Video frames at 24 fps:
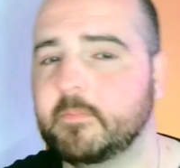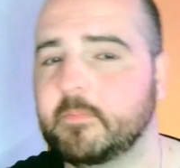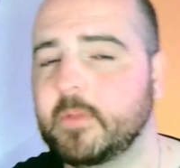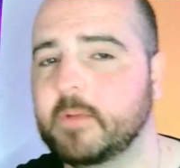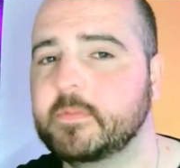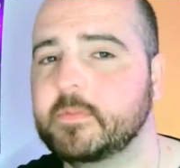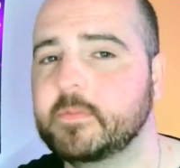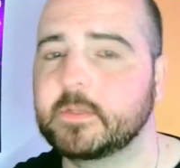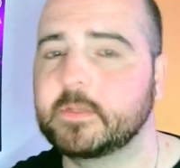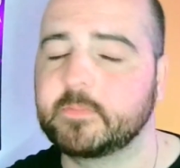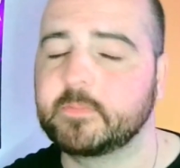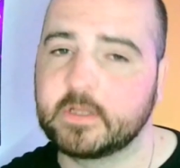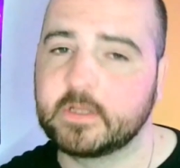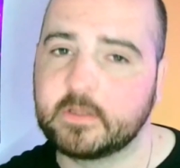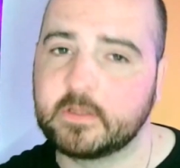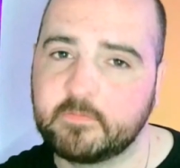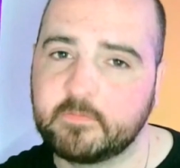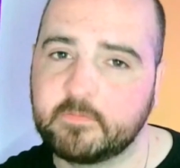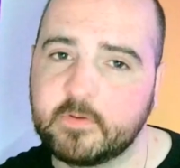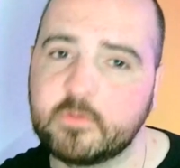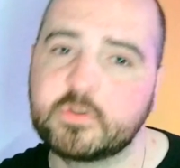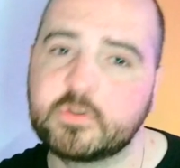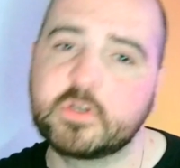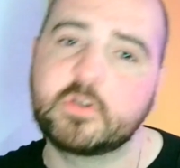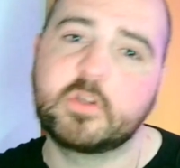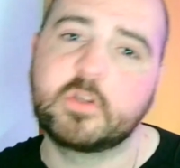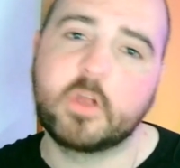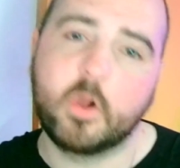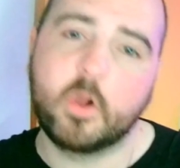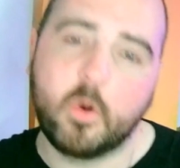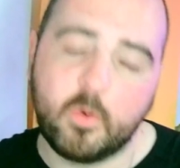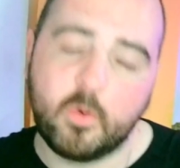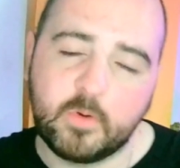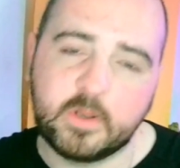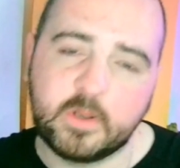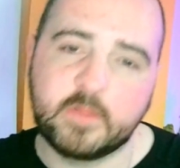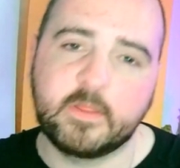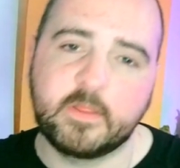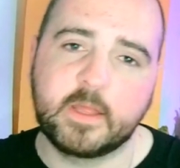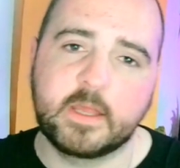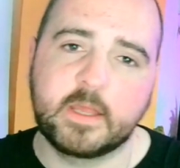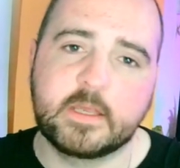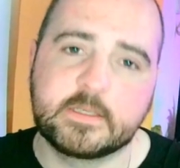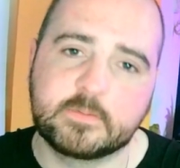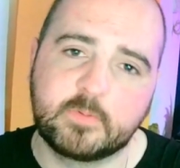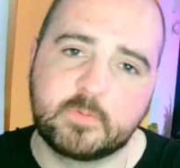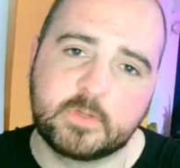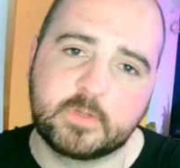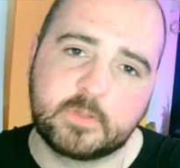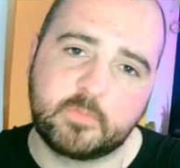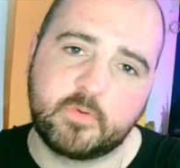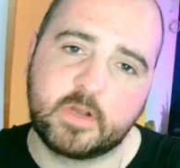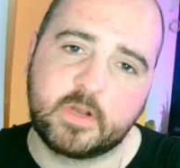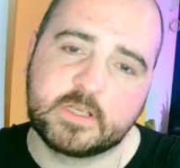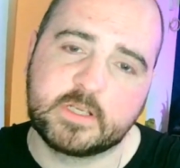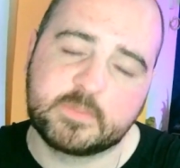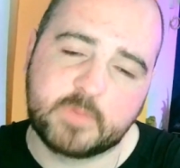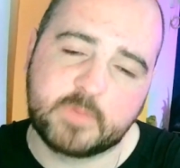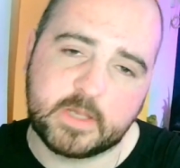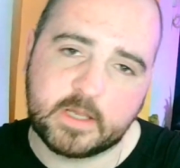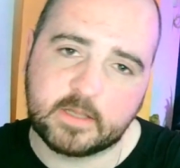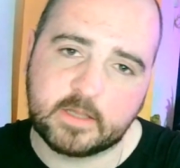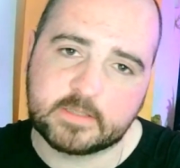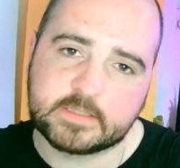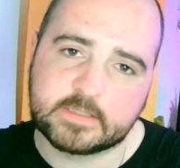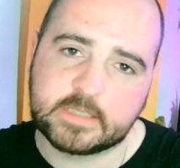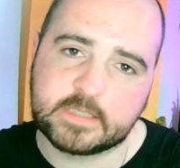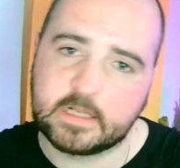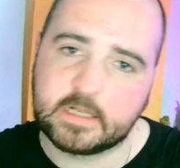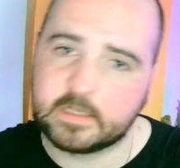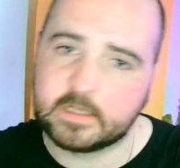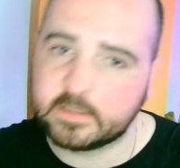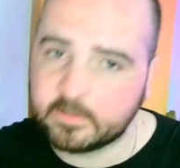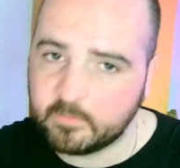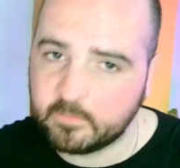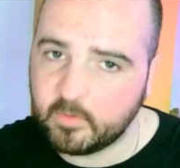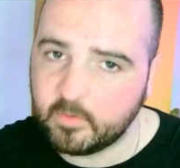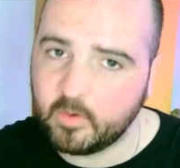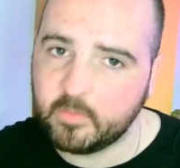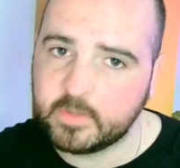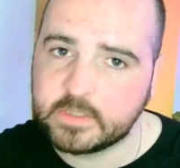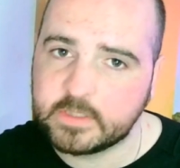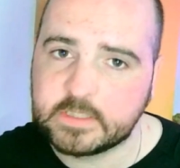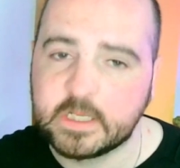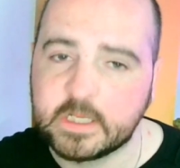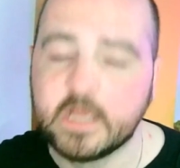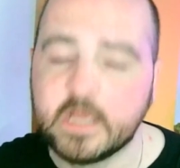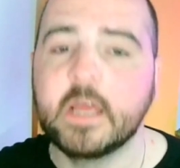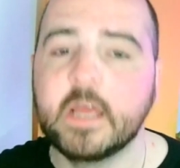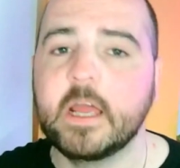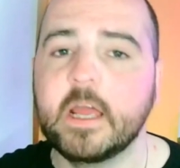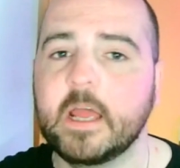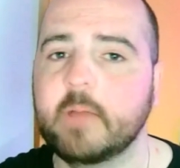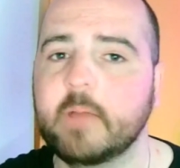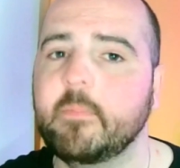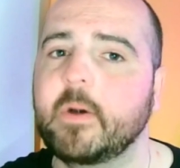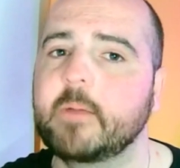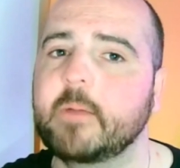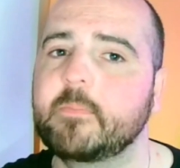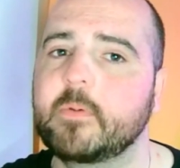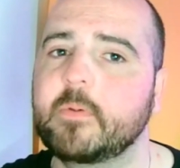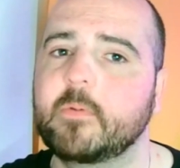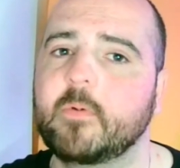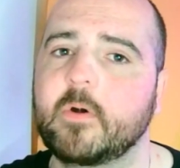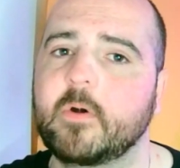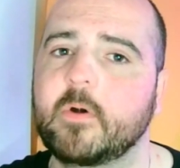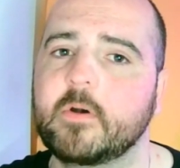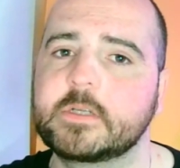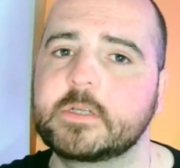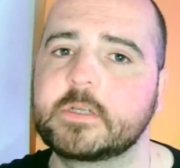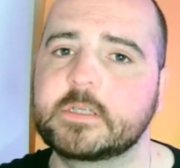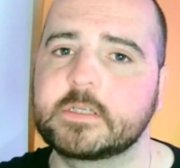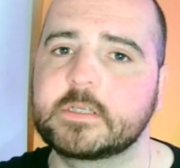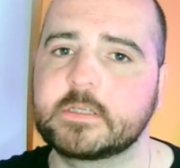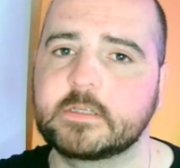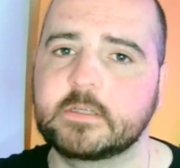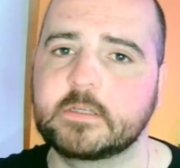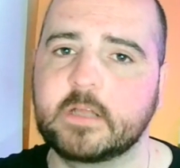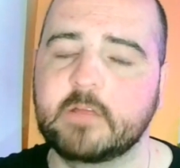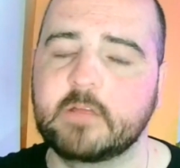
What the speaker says: Maybe something in the future. The only thing is, with the price being on sale at the moment, it might be worse.